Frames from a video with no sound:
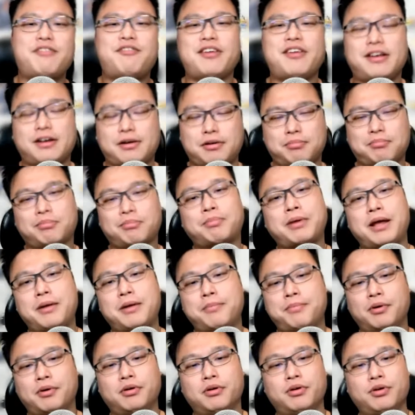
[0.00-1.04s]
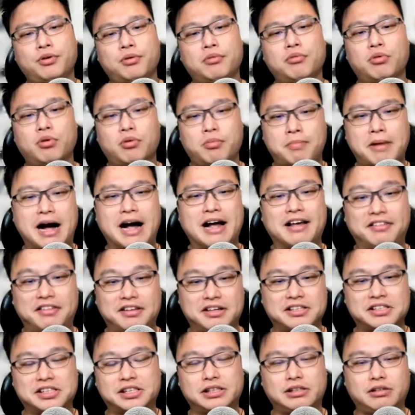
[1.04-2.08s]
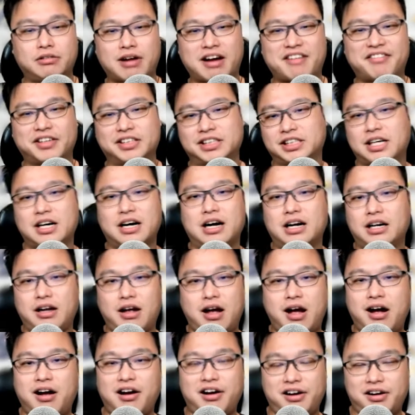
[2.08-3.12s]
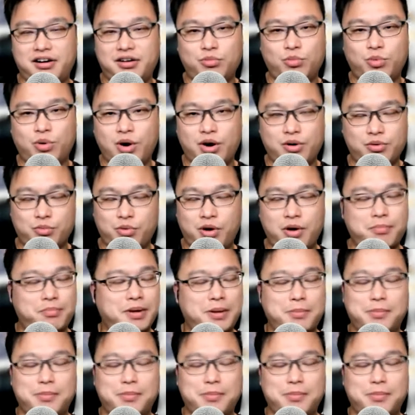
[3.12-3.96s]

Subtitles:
think people who will buy this graphics card won't be